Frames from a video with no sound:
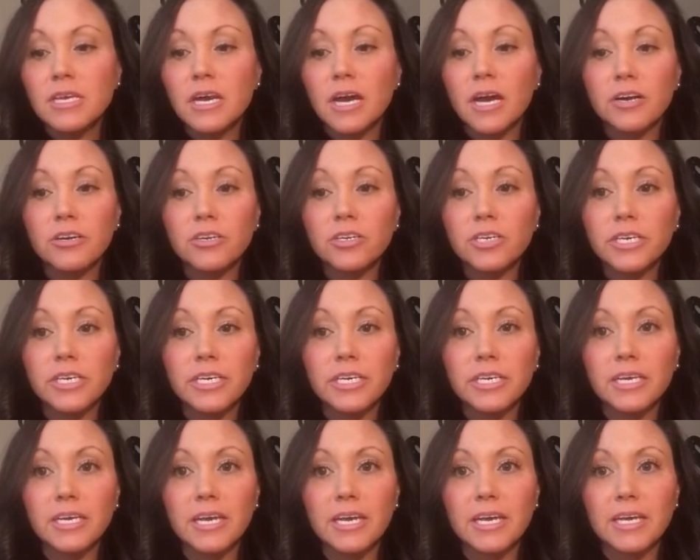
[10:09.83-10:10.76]

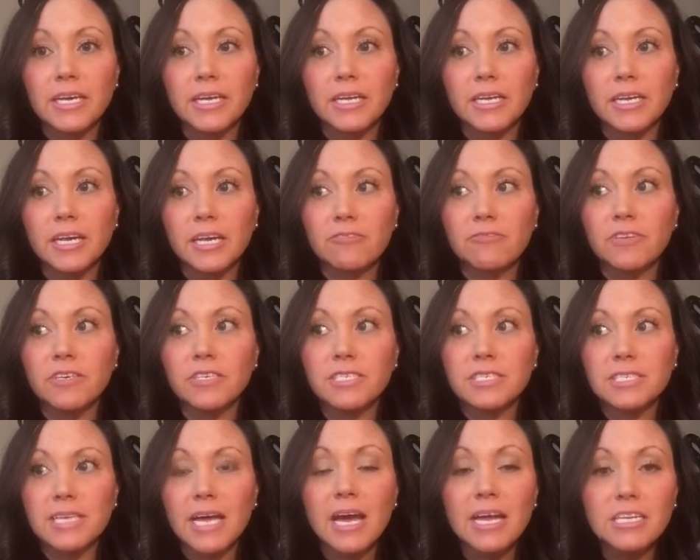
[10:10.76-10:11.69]
hungry, and I feel
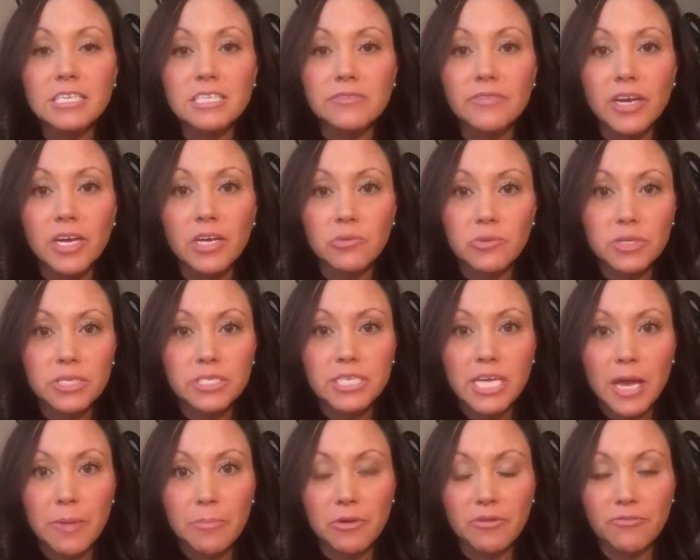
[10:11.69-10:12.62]
satisfied with the
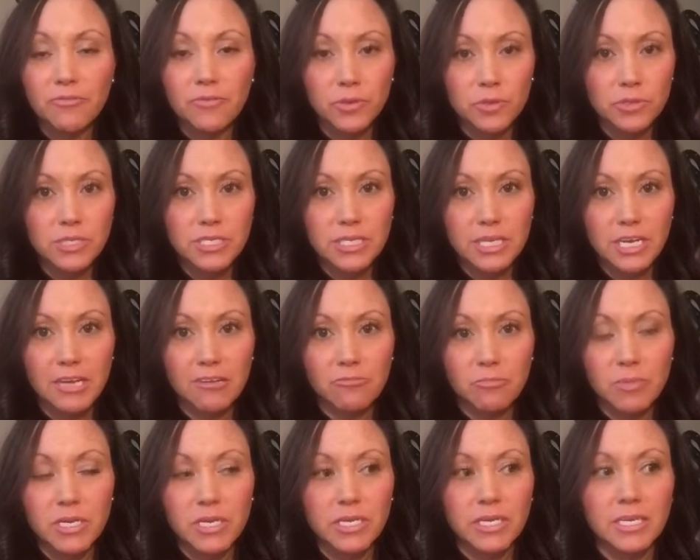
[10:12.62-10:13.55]
type of foods that
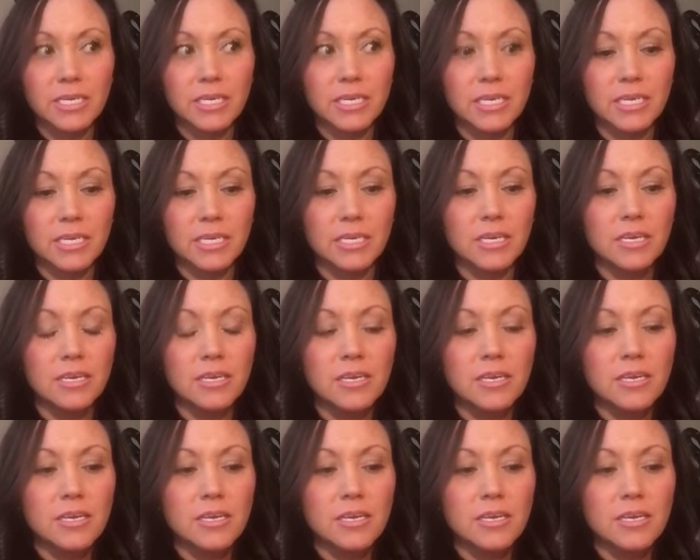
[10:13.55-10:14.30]
I've been eating.